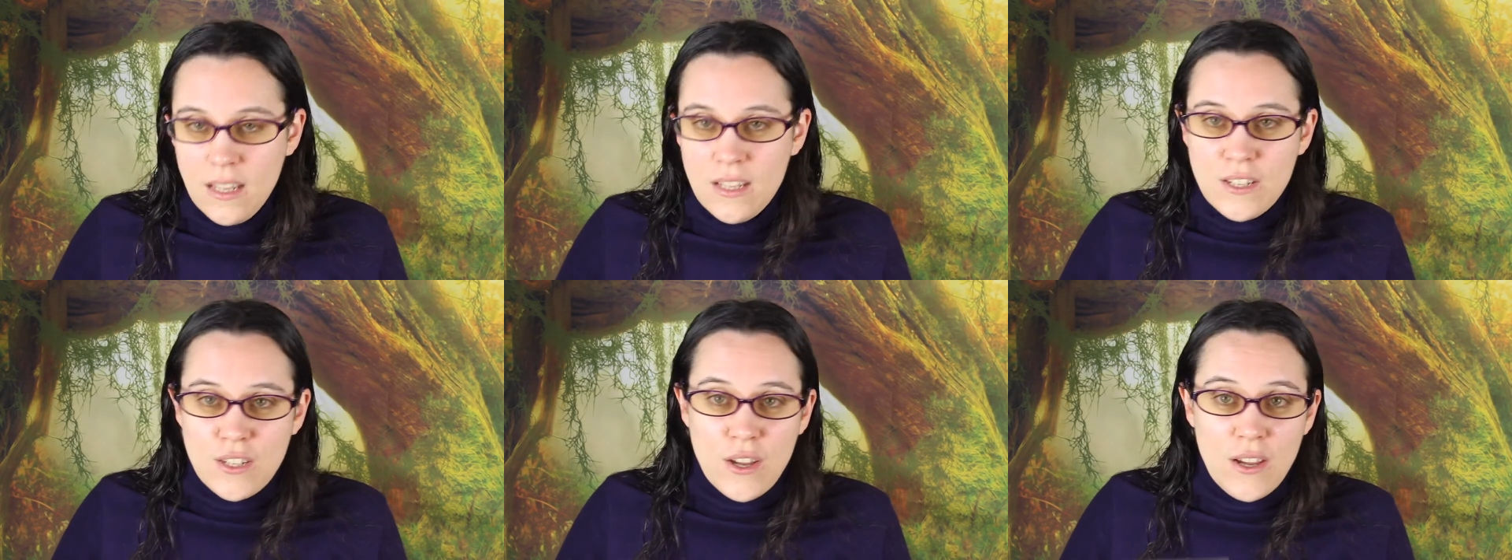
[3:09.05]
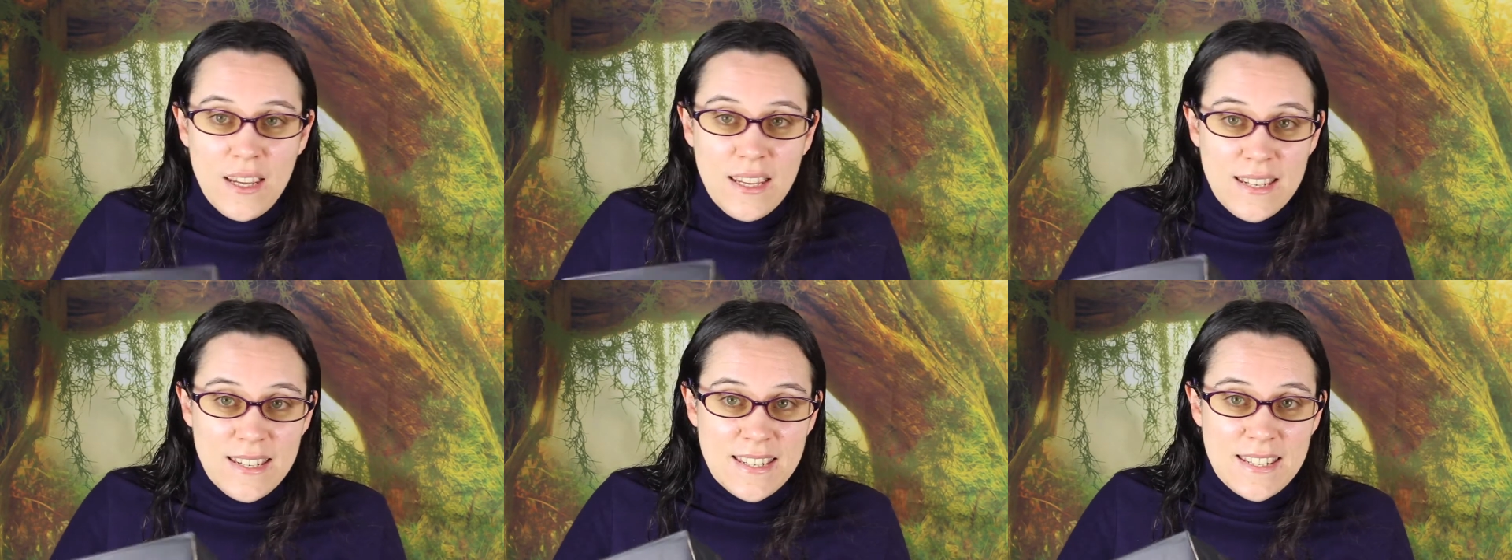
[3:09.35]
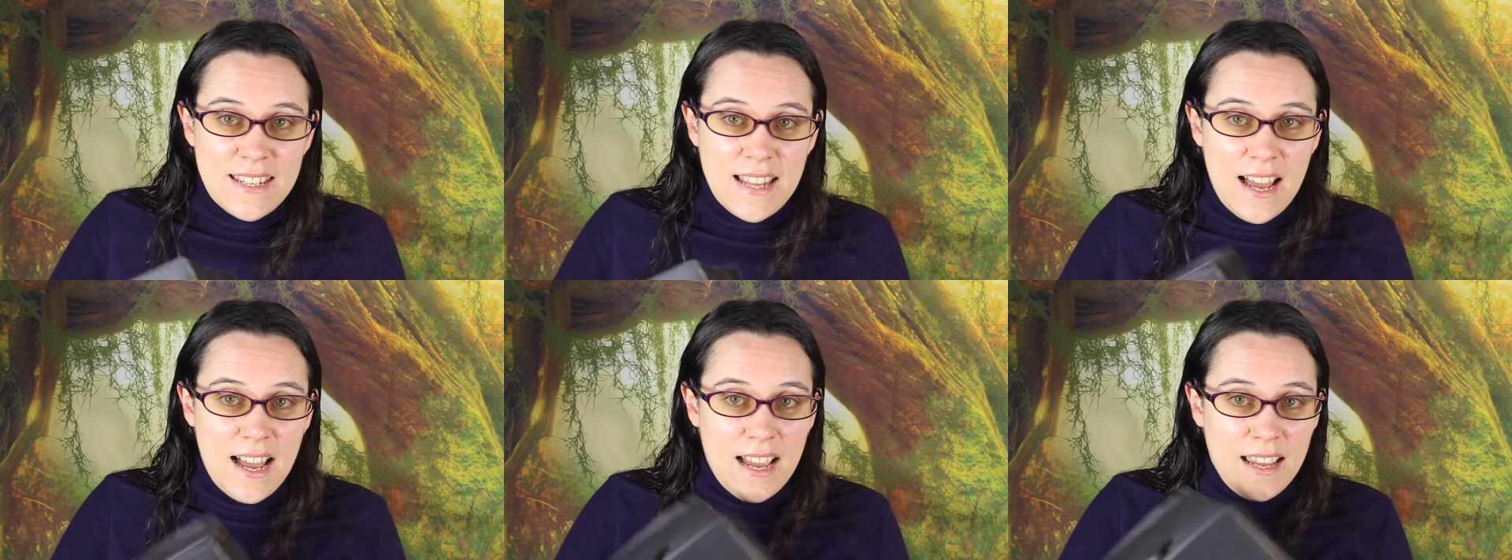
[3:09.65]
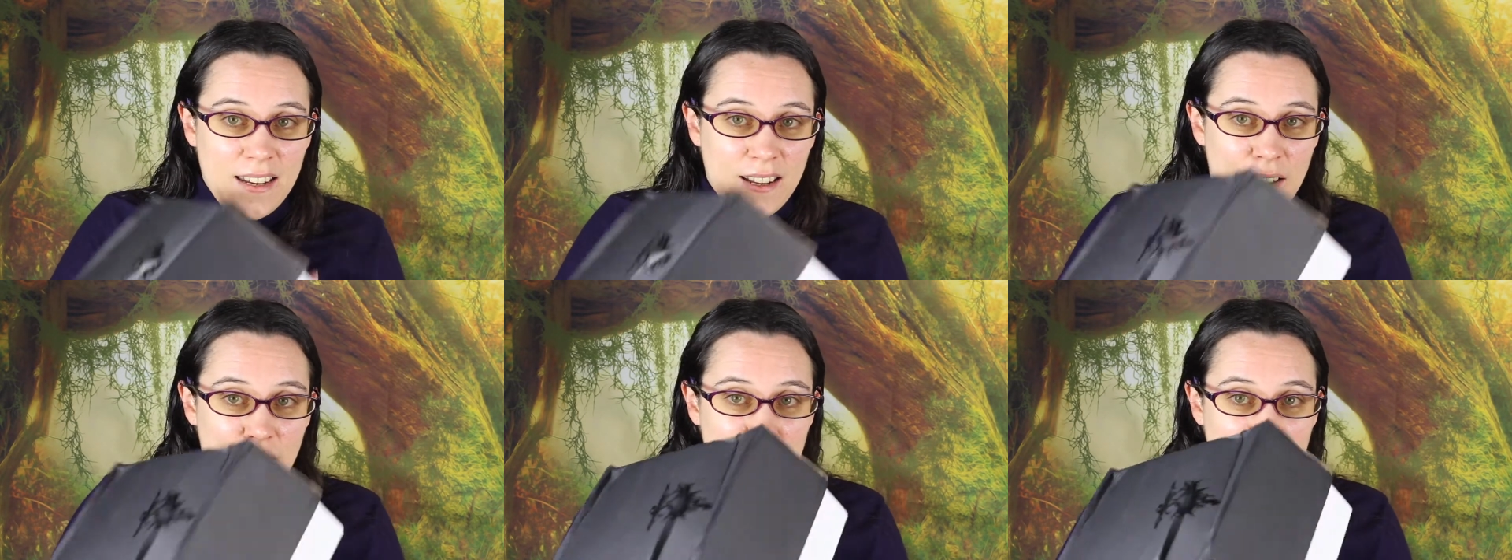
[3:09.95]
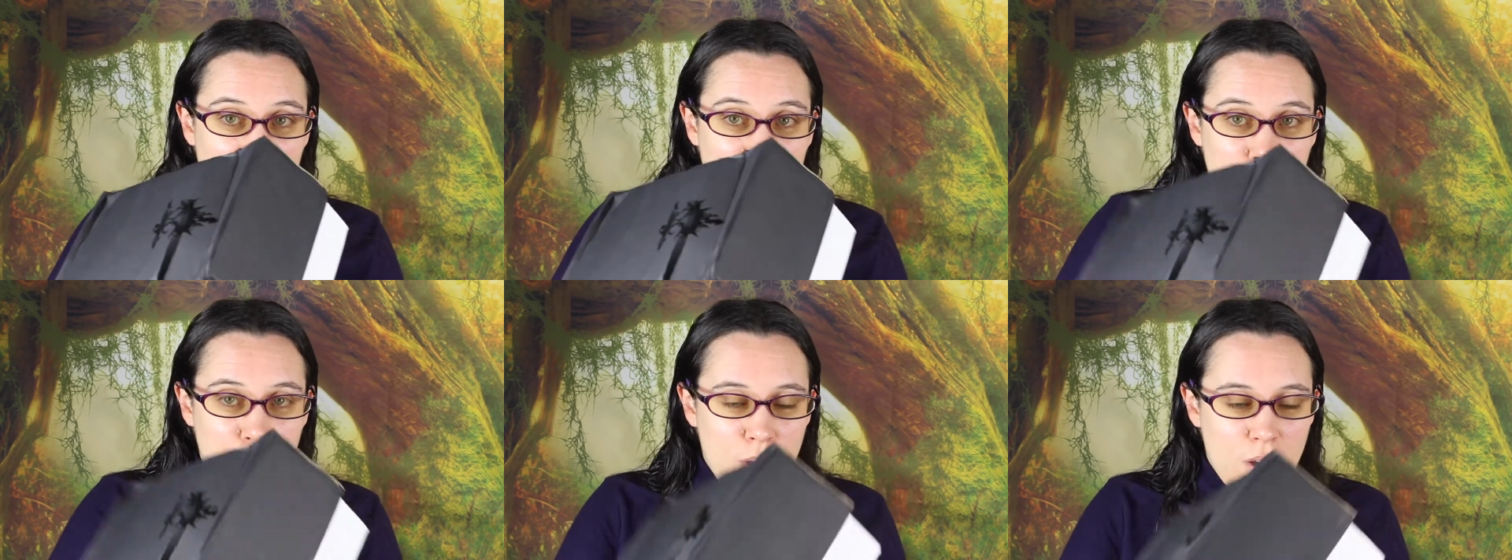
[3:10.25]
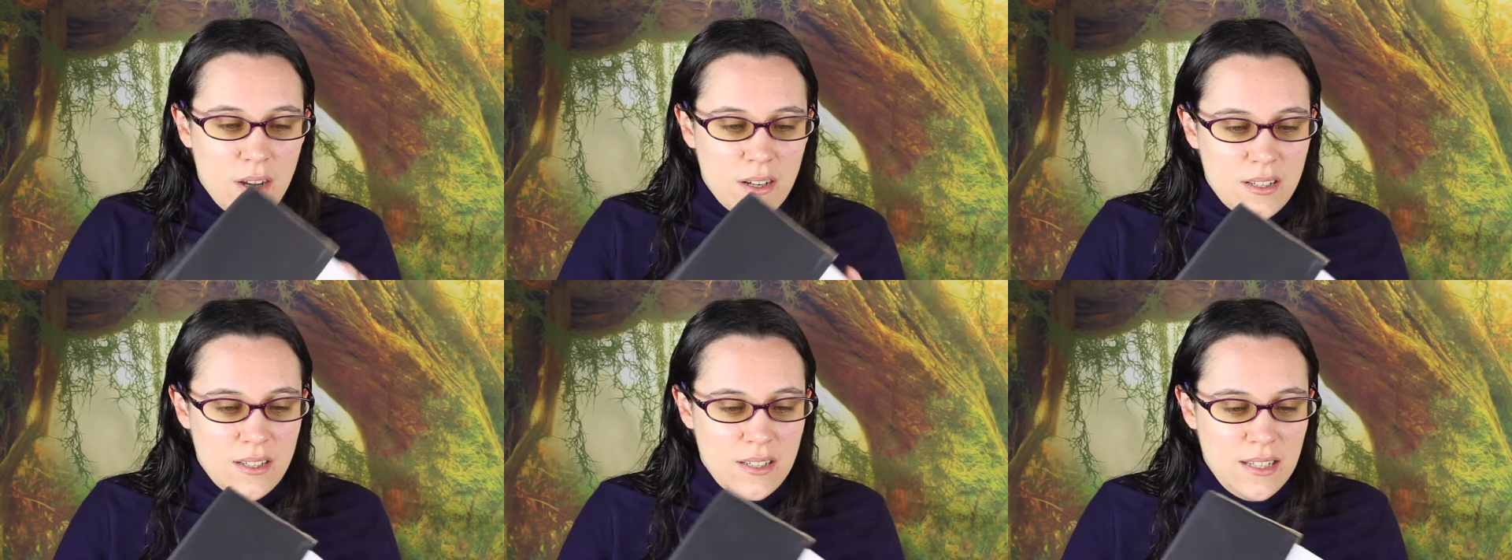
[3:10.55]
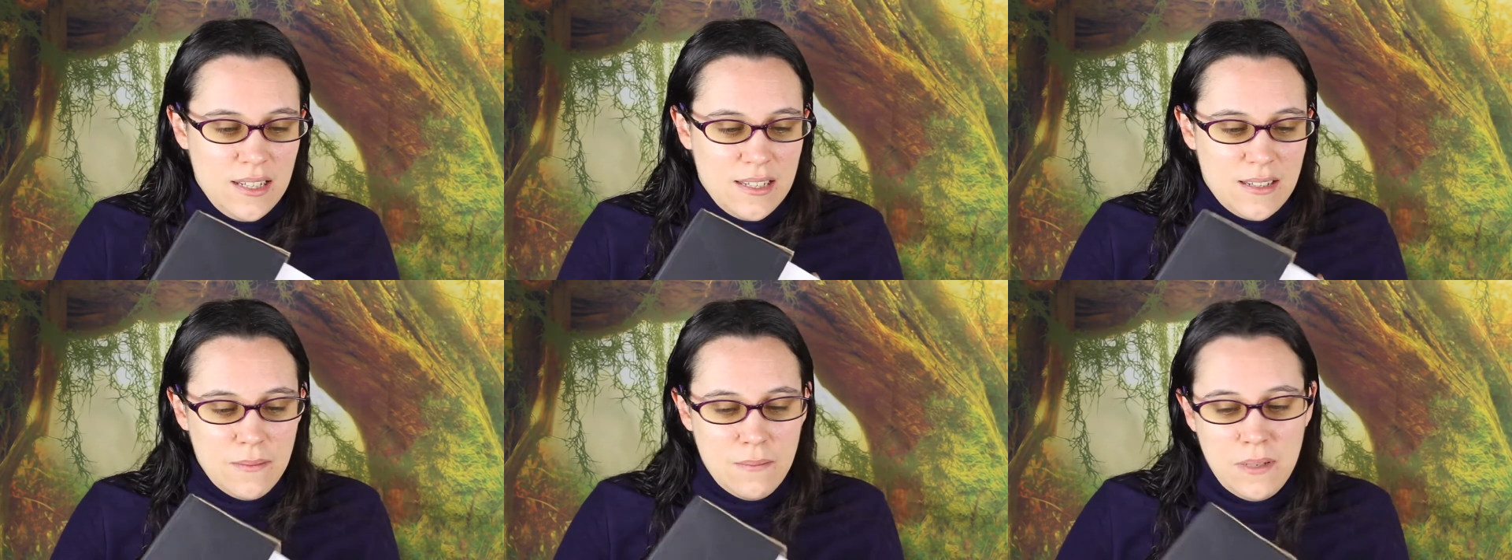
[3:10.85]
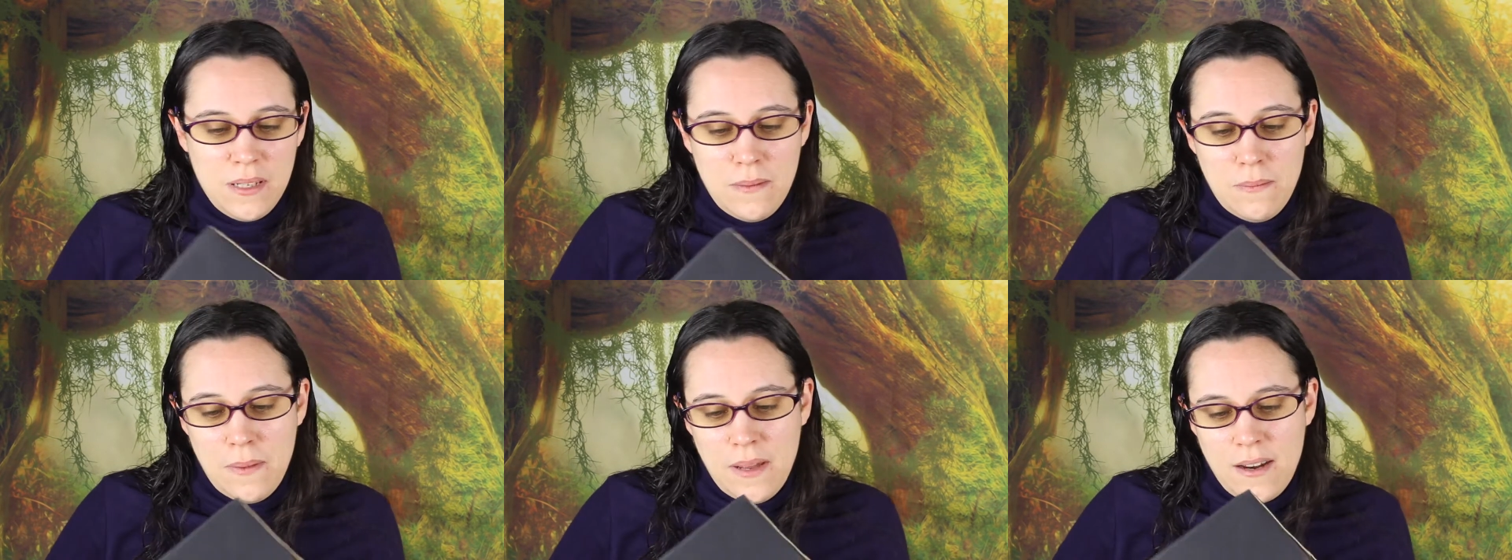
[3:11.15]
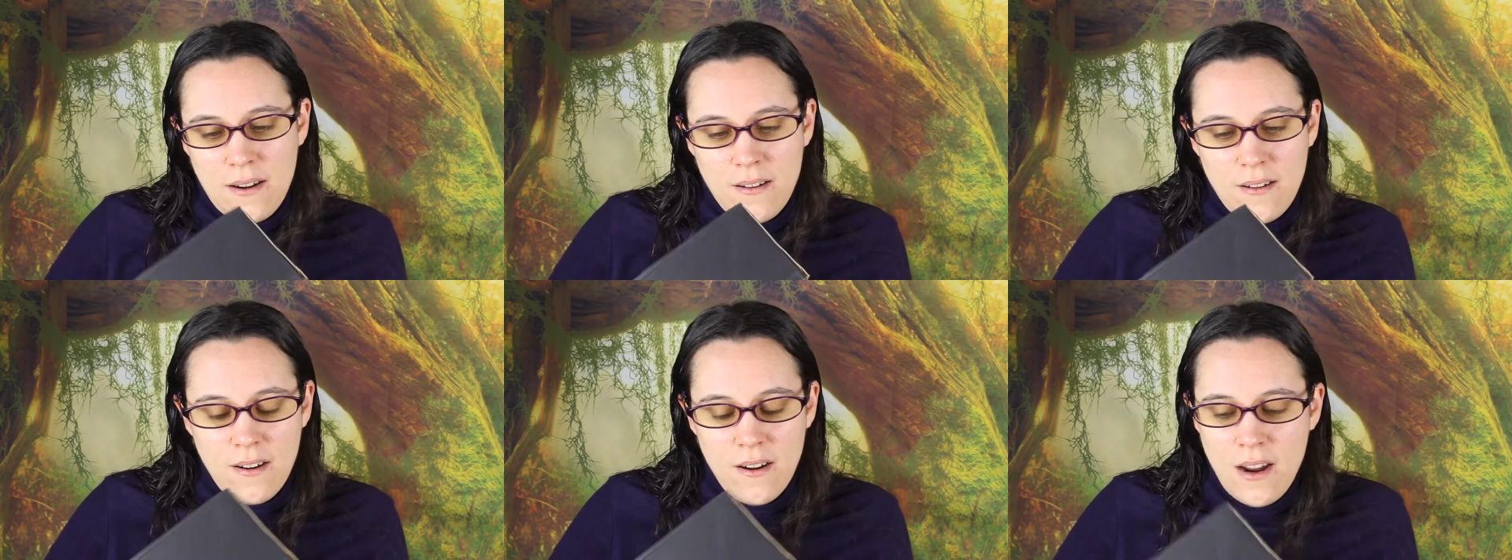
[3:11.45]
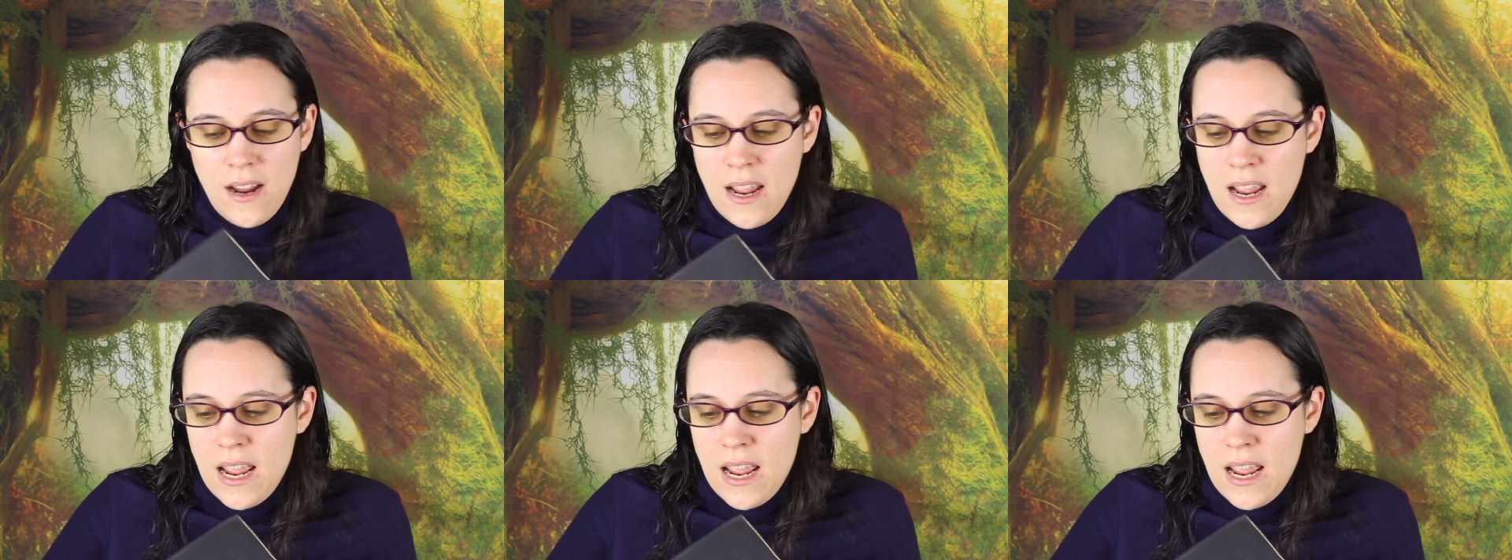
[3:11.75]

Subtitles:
the inside of that box is a bit better.